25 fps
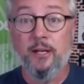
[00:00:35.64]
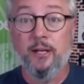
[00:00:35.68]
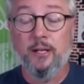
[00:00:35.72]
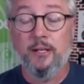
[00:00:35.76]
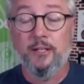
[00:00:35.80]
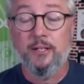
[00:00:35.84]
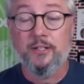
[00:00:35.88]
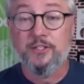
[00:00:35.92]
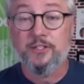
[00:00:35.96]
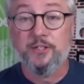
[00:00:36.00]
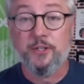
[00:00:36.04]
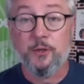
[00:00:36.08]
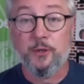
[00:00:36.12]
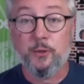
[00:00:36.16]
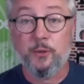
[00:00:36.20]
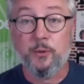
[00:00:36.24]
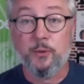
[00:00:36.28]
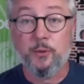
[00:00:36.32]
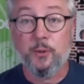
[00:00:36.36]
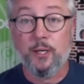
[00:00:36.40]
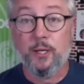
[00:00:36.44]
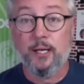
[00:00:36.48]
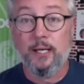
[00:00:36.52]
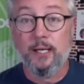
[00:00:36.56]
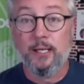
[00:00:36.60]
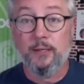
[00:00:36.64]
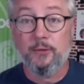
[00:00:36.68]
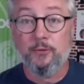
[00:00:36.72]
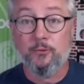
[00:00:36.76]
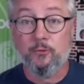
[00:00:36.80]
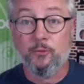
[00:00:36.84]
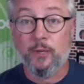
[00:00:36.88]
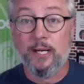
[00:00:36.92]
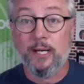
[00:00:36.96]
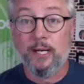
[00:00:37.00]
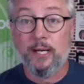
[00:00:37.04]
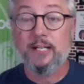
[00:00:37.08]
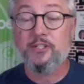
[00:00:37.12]
So uh,
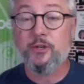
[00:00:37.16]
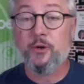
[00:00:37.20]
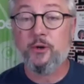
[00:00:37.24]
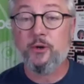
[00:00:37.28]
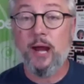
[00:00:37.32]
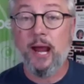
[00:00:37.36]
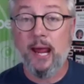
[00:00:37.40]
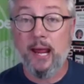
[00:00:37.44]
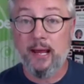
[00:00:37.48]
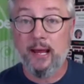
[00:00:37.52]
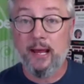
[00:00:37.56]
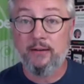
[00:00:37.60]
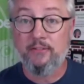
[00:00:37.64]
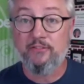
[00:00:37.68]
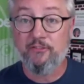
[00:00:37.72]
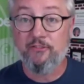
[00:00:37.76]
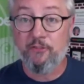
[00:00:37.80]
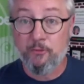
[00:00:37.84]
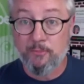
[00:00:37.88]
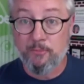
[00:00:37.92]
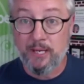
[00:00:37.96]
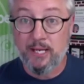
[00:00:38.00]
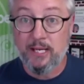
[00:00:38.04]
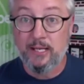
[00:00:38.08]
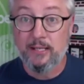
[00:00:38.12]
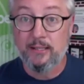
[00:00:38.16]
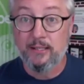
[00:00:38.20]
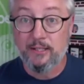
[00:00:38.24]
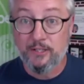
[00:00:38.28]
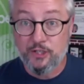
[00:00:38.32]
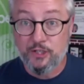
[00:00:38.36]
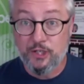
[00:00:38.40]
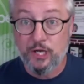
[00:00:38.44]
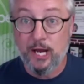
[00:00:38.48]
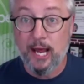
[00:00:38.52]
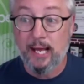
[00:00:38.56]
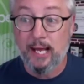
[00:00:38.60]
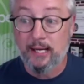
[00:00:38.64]
raise your hand for me in the
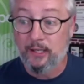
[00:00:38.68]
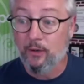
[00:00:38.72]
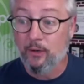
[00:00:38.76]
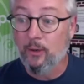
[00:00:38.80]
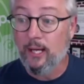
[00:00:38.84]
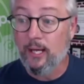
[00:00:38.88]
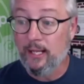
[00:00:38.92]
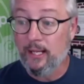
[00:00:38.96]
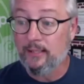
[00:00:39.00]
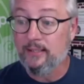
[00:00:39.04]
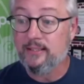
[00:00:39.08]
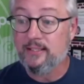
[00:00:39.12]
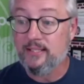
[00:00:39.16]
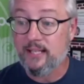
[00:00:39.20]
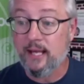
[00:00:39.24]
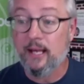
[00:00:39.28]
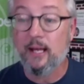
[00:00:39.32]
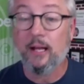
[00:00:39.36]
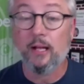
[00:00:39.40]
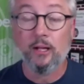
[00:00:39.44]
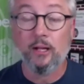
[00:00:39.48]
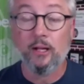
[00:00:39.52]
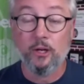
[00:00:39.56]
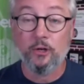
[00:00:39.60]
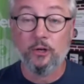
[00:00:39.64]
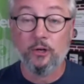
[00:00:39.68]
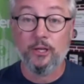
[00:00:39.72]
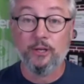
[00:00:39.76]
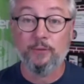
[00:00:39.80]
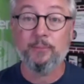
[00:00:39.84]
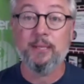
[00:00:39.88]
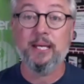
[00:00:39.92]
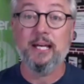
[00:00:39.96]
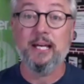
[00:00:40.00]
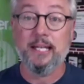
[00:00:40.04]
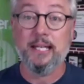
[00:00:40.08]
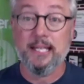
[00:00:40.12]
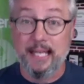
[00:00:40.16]
chat. Go ahead and say hello. Give
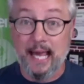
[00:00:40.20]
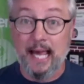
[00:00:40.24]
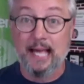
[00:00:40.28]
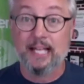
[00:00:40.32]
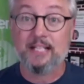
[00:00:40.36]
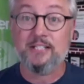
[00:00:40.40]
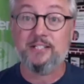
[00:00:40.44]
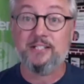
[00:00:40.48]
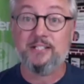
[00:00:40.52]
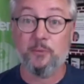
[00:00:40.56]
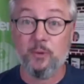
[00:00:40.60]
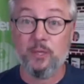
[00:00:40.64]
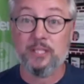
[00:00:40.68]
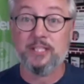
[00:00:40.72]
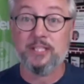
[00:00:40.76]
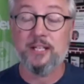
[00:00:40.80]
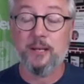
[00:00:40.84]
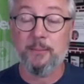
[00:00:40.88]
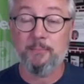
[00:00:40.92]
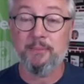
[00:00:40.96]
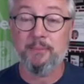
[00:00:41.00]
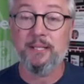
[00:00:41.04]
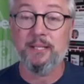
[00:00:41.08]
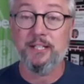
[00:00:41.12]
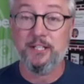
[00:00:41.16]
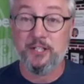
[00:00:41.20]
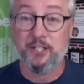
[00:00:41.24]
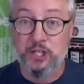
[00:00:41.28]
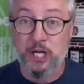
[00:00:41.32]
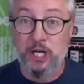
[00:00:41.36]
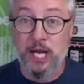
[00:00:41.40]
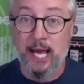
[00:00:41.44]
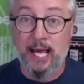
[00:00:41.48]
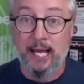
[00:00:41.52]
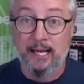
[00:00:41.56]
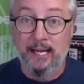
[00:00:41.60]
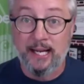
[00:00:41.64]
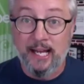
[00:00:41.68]
me a yes, a what's up in the
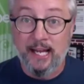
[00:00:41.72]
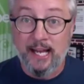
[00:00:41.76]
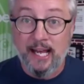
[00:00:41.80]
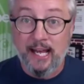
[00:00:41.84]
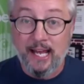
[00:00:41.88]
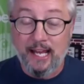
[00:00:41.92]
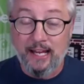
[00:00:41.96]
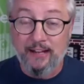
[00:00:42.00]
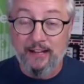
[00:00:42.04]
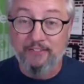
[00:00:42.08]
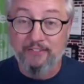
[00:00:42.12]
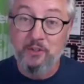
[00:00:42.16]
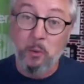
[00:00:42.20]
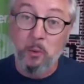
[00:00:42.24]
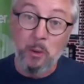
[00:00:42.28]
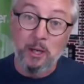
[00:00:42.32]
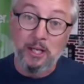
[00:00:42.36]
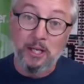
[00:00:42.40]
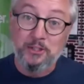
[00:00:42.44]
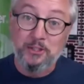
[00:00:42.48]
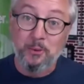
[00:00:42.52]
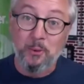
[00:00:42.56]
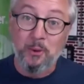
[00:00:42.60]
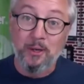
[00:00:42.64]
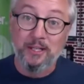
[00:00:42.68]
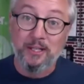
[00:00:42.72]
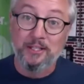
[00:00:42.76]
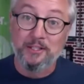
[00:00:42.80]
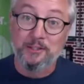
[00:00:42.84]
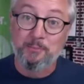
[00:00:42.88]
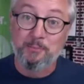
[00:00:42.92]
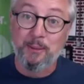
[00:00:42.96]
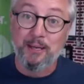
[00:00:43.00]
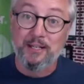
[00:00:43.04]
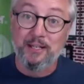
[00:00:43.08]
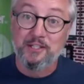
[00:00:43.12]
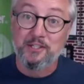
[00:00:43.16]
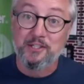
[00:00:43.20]
chat. If 2020 has
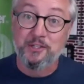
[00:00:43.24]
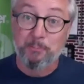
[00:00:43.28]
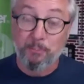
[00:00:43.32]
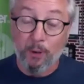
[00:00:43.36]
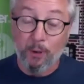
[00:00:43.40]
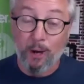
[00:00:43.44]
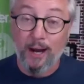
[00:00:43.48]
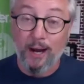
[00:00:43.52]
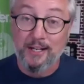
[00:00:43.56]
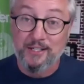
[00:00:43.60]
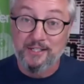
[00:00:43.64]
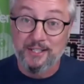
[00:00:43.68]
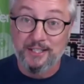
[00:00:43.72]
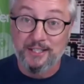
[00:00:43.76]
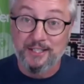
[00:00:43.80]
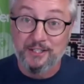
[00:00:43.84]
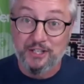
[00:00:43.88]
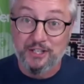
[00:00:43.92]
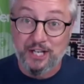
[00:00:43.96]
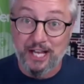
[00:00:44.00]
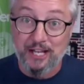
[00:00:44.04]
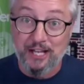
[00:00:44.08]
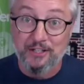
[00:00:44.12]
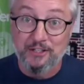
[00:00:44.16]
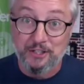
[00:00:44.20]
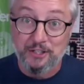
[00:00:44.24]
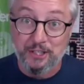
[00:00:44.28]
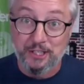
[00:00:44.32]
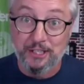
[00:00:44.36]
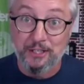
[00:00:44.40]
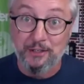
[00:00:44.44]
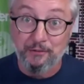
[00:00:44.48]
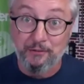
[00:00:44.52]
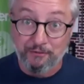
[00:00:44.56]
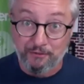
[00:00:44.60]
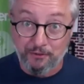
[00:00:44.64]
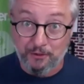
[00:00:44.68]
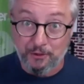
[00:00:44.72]
been a surprising and challenging
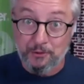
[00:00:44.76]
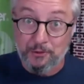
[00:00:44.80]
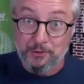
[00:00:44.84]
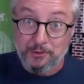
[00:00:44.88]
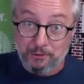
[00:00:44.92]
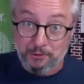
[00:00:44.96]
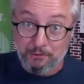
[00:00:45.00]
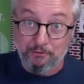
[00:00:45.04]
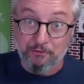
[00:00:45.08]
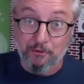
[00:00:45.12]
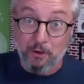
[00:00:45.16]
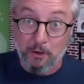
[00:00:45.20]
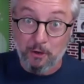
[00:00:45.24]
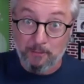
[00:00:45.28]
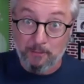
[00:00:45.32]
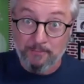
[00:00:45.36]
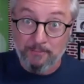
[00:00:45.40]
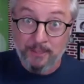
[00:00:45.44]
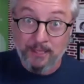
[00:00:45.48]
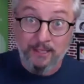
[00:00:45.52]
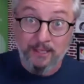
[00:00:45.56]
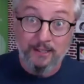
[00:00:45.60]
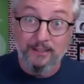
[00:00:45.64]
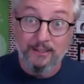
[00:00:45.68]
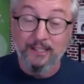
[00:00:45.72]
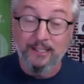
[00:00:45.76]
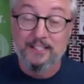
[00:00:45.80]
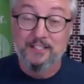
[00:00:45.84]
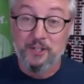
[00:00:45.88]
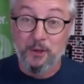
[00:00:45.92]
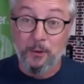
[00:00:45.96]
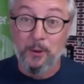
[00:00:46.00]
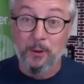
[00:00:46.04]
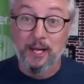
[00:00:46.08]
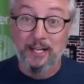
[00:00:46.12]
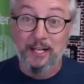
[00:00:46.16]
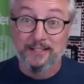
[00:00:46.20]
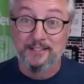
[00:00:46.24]
year for you so far, let's
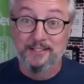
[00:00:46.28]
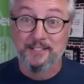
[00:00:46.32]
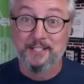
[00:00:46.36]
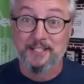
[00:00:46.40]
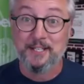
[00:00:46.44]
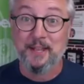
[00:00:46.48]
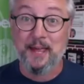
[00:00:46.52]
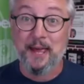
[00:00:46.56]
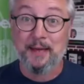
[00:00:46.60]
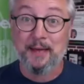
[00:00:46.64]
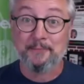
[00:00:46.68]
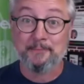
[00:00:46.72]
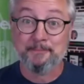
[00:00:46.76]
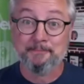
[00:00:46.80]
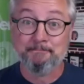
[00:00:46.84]
go ahead and see that.